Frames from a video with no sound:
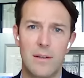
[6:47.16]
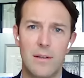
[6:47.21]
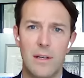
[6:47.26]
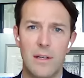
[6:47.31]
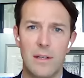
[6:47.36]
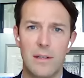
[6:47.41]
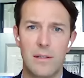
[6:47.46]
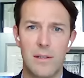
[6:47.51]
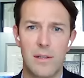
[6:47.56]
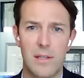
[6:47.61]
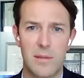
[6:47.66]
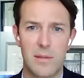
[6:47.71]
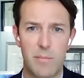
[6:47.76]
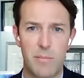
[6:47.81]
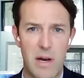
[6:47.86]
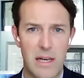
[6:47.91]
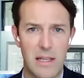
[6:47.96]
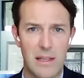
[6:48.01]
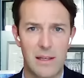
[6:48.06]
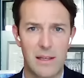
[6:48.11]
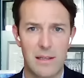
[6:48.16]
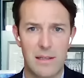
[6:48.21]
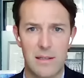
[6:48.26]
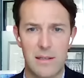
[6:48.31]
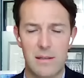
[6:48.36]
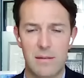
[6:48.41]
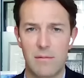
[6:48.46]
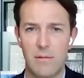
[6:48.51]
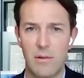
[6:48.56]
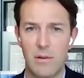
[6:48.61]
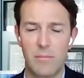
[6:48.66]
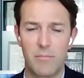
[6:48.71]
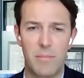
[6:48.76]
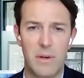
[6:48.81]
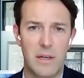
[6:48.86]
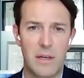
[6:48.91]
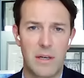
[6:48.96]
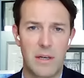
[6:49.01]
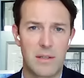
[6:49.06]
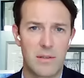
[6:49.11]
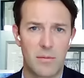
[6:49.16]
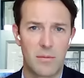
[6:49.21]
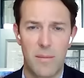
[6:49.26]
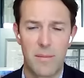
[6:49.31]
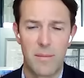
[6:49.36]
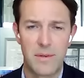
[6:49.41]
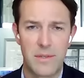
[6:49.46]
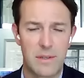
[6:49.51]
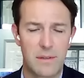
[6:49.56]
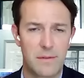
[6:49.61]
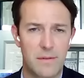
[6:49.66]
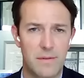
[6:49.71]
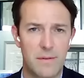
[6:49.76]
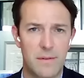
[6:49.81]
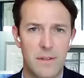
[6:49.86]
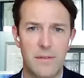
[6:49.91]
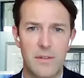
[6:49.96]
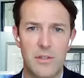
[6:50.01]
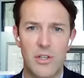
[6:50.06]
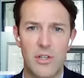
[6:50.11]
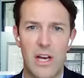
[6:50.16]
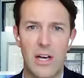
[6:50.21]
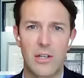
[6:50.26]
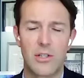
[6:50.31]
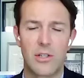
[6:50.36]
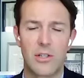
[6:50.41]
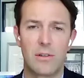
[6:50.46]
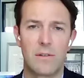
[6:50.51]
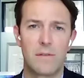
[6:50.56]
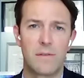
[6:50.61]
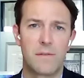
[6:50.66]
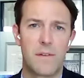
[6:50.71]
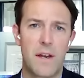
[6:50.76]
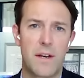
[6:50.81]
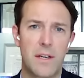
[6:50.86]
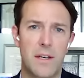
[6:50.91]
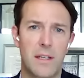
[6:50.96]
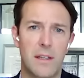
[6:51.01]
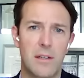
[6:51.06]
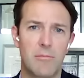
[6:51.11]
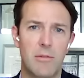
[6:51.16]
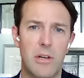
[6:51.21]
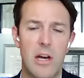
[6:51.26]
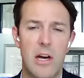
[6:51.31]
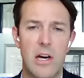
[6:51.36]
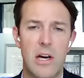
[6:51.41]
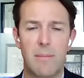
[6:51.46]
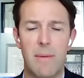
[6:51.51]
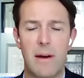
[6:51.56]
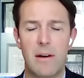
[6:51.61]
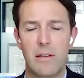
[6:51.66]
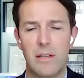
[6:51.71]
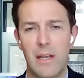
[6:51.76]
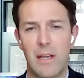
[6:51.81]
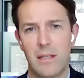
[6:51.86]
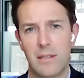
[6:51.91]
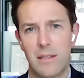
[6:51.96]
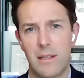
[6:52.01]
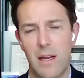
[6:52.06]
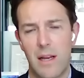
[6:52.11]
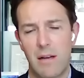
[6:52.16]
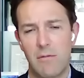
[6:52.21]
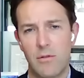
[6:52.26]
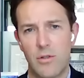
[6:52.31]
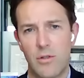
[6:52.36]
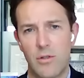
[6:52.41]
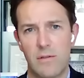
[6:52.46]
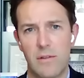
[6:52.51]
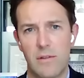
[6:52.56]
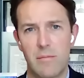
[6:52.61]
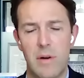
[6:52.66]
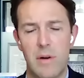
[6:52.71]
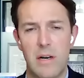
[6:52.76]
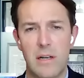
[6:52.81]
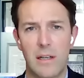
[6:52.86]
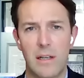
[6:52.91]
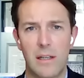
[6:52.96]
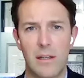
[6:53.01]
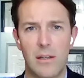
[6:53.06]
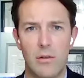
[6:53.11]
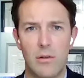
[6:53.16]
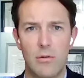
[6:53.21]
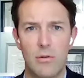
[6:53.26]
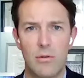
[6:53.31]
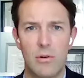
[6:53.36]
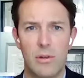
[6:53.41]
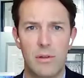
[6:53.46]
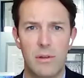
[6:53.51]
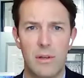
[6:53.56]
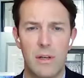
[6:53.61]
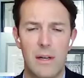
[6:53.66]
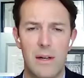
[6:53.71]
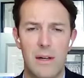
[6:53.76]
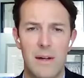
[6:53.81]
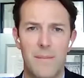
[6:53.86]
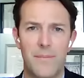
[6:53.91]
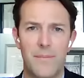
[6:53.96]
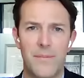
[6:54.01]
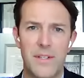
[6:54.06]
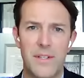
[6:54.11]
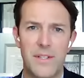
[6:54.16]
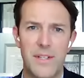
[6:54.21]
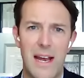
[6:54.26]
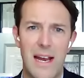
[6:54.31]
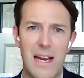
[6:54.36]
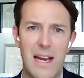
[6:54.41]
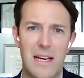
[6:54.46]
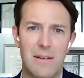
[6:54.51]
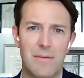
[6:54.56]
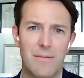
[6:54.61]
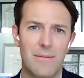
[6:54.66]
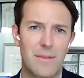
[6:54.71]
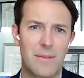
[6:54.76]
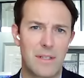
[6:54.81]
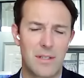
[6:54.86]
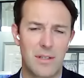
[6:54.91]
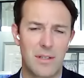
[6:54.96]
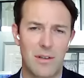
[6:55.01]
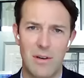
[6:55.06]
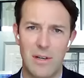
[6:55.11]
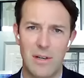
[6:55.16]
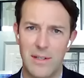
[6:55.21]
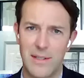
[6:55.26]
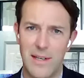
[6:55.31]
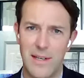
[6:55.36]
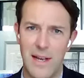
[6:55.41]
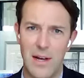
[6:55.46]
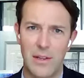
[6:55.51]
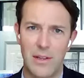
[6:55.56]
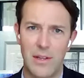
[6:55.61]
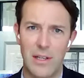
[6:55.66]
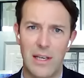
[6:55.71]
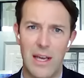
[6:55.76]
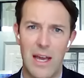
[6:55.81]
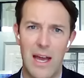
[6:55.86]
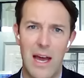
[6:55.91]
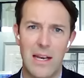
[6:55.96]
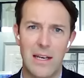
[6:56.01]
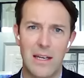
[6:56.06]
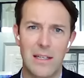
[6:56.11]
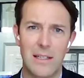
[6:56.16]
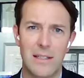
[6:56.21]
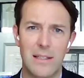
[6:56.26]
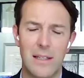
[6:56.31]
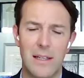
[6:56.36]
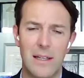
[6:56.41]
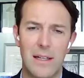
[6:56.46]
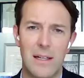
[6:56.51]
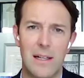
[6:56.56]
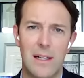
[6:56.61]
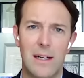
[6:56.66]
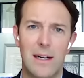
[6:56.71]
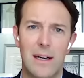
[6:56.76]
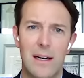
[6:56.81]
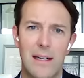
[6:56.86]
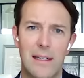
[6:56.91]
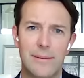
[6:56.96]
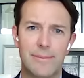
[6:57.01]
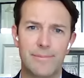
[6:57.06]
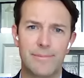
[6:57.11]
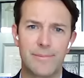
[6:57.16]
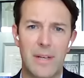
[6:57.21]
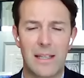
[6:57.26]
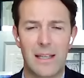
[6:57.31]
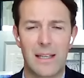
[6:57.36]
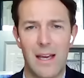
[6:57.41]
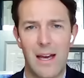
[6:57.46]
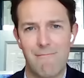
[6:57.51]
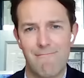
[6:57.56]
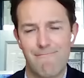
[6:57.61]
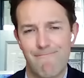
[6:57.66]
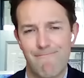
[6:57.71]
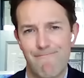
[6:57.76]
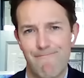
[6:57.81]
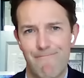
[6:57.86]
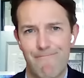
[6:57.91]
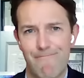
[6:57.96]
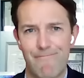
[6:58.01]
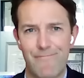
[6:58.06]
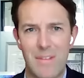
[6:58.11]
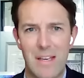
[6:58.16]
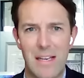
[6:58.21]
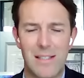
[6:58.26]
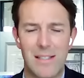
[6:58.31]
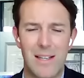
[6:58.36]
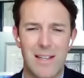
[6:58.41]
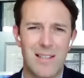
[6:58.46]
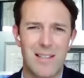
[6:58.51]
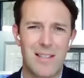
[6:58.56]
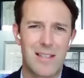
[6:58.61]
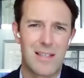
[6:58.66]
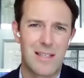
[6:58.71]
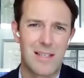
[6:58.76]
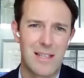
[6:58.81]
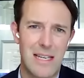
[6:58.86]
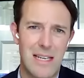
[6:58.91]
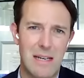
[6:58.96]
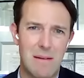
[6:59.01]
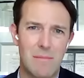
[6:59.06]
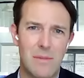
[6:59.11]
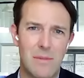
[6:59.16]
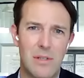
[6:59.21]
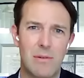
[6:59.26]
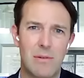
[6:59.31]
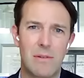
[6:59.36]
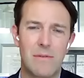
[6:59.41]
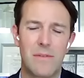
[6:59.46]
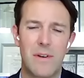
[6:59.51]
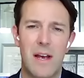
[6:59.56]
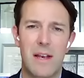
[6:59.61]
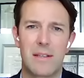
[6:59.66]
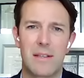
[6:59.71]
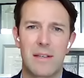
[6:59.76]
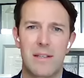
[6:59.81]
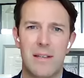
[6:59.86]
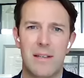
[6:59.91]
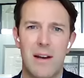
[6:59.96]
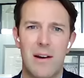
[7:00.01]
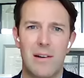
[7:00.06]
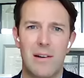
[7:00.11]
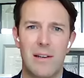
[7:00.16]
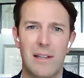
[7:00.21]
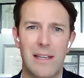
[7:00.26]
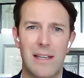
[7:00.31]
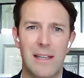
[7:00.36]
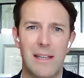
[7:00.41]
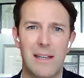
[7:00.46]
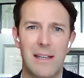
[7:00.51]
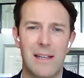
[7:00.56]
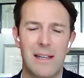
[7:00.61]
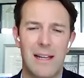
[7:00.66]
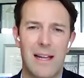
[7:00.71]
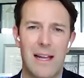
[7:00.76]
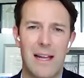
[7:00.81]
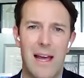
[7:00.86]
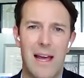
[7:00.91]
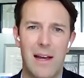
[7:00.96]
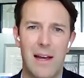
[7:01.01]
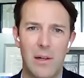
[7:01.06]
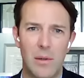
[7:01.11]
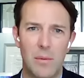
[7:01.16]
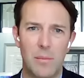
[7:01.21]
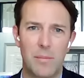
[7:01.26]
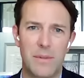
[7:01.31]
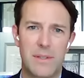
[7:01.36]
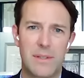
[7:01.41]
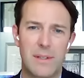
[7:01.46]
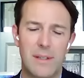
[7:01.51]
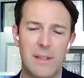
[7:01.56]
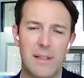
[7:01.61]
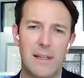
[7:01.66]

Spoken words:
that despite this, you know, big sort of promise of injection of funding that we heard about yesterday, which drove the market north, today it's going south again. And again, it doesn't seem to have necessarily helped